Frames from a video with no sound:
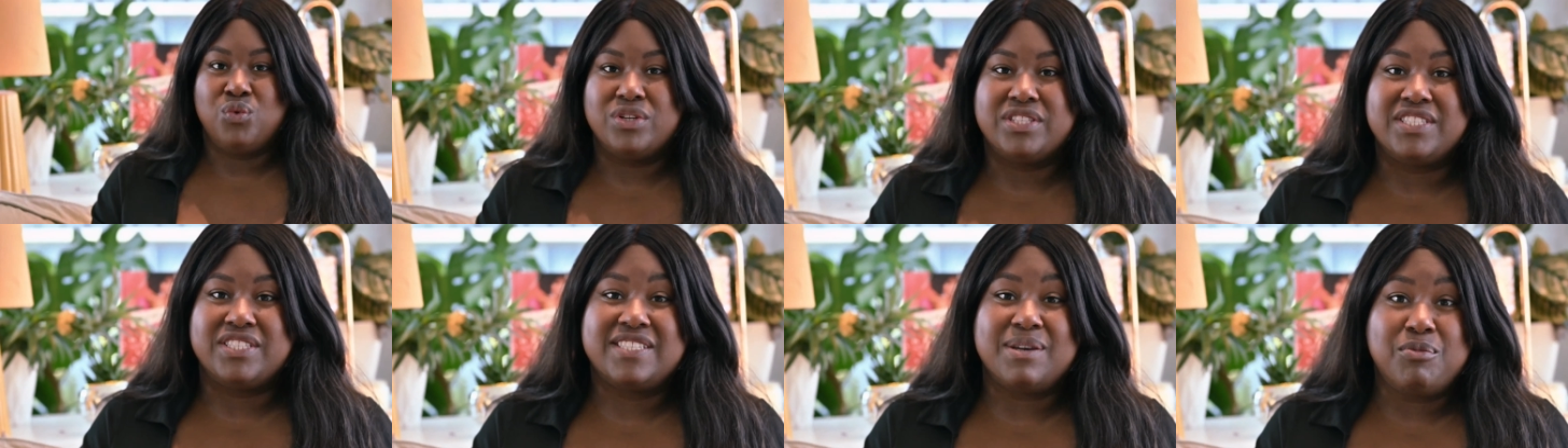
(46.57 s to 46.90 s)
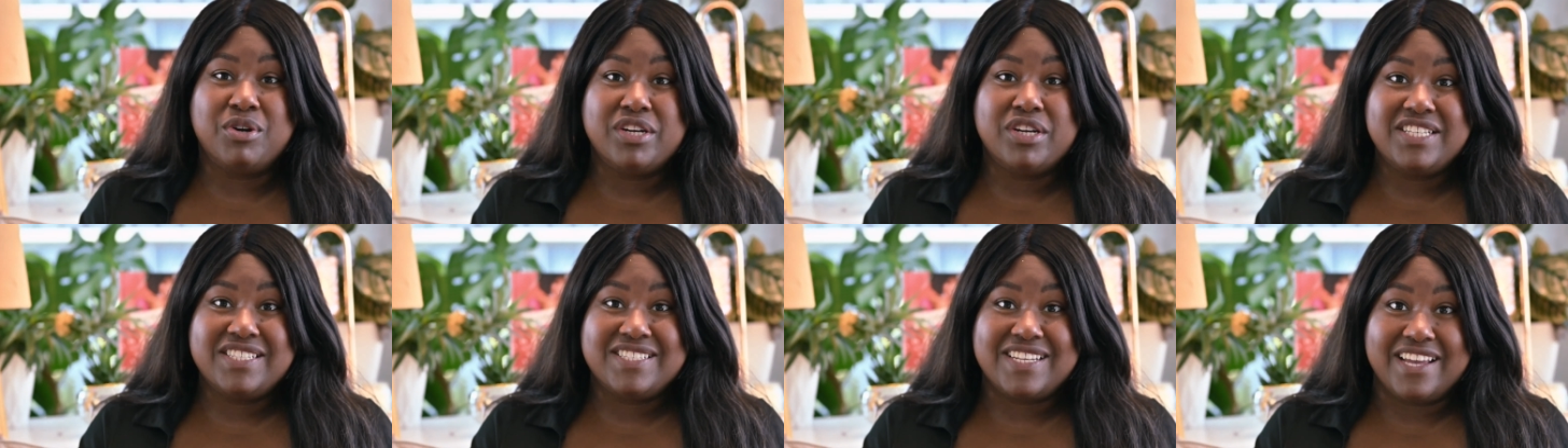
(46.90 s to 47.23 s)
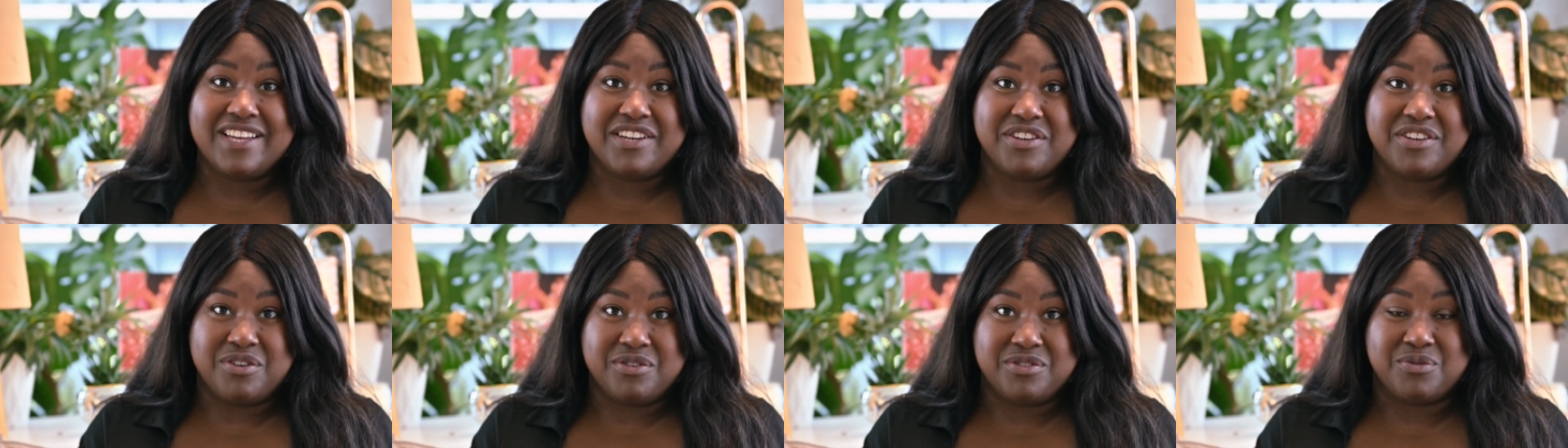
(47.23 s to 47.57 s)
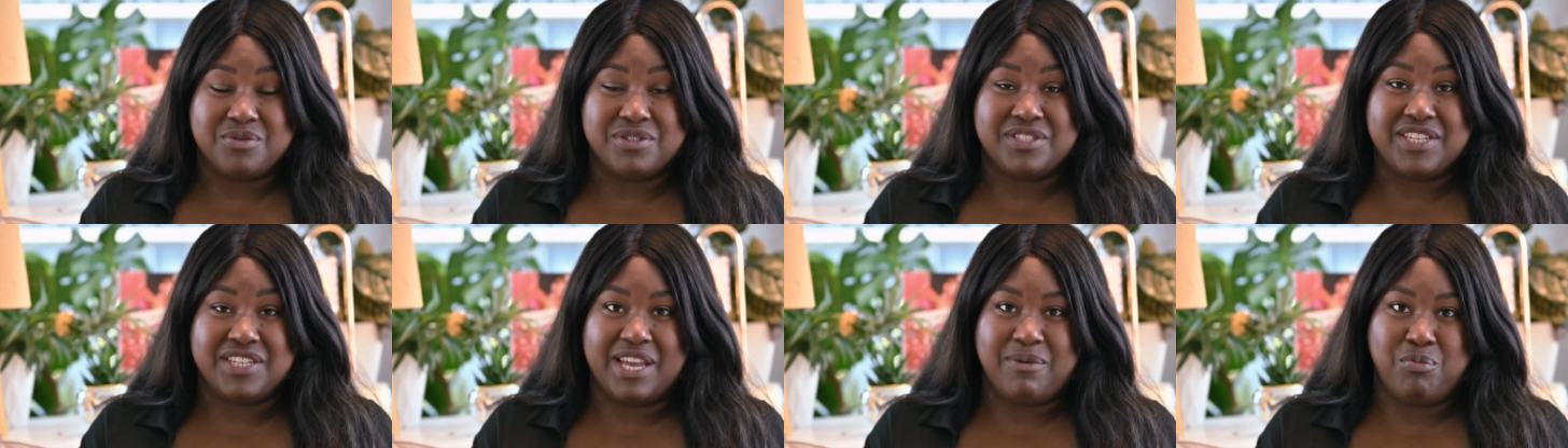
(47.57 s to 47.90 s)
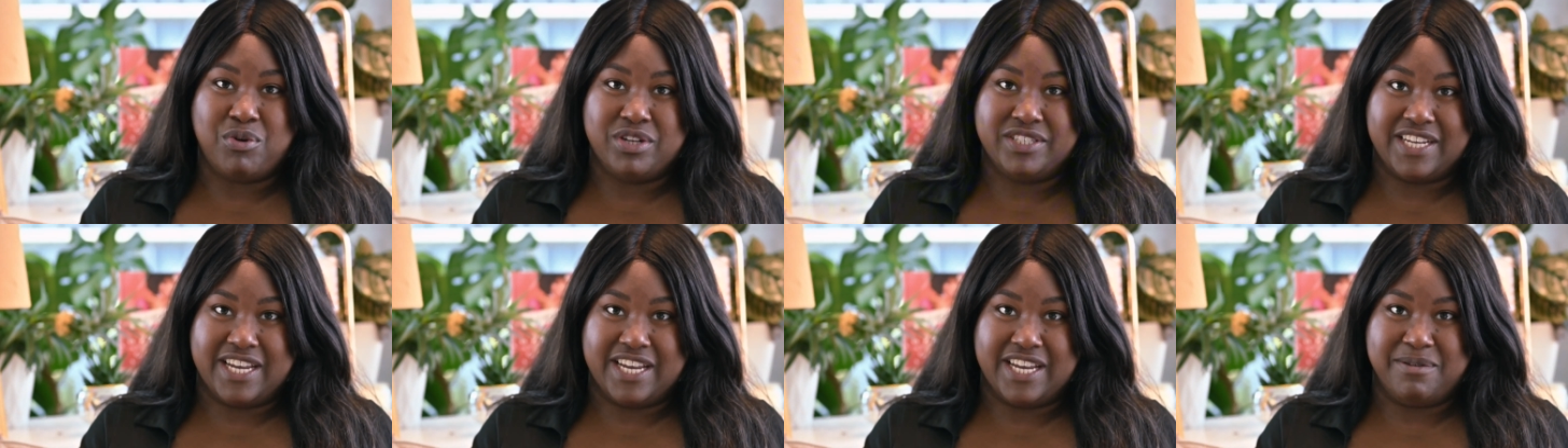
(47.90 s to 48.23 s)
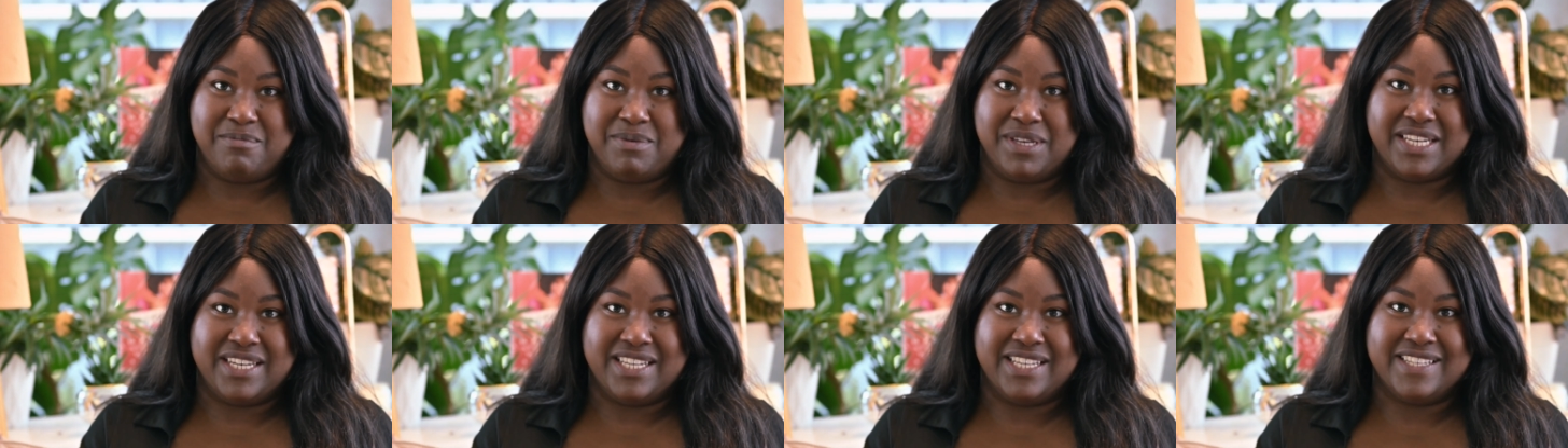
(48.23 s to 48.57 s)
When someone is diagnosed with type 1
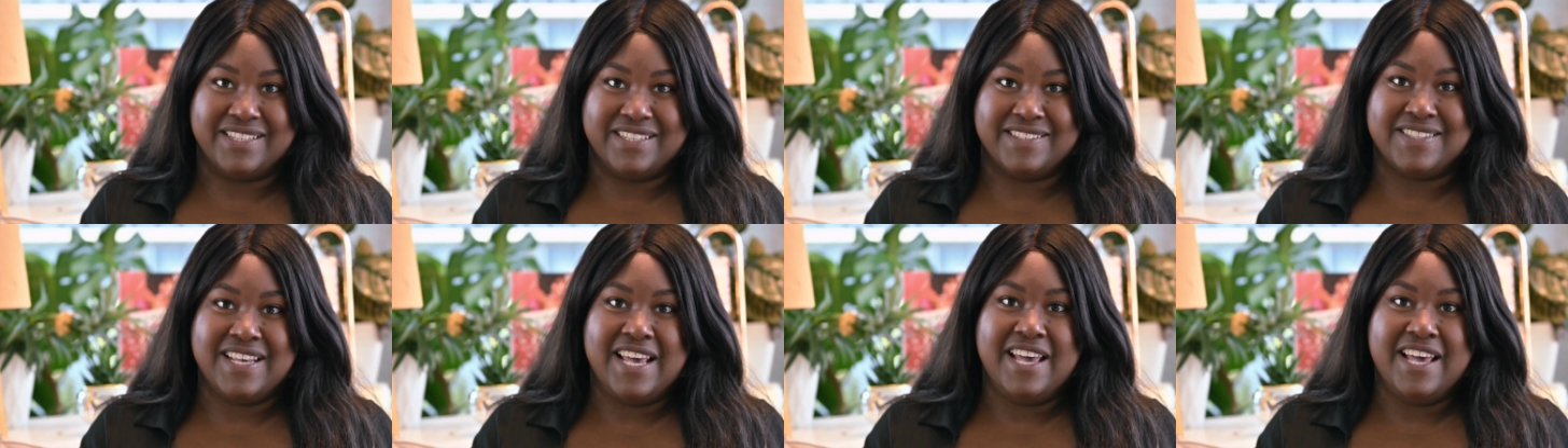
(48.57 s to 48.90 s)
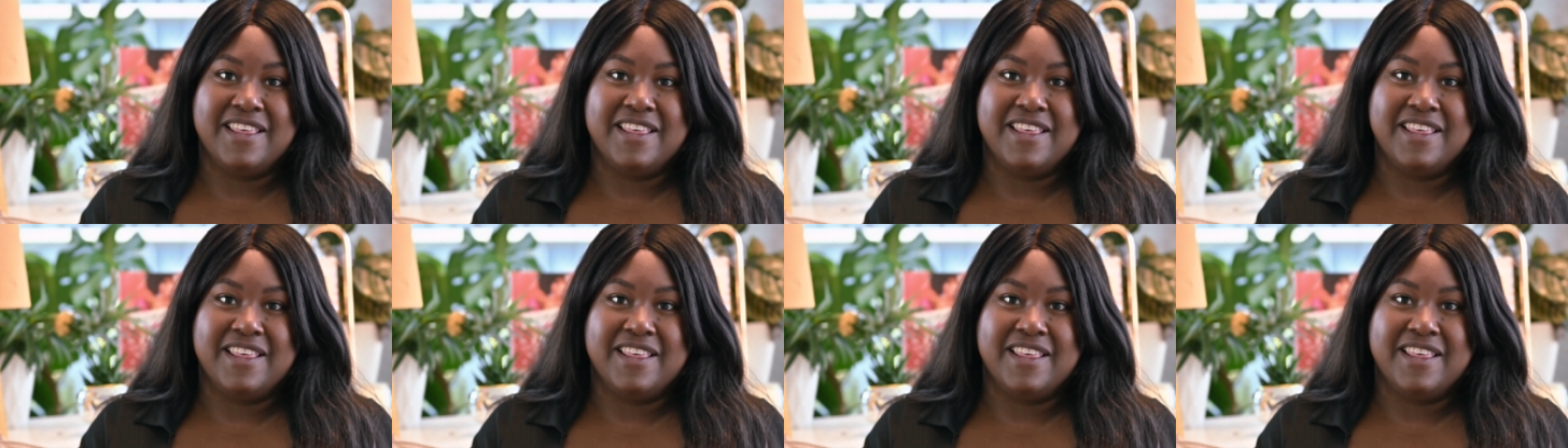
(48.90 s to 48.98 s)
diabetes,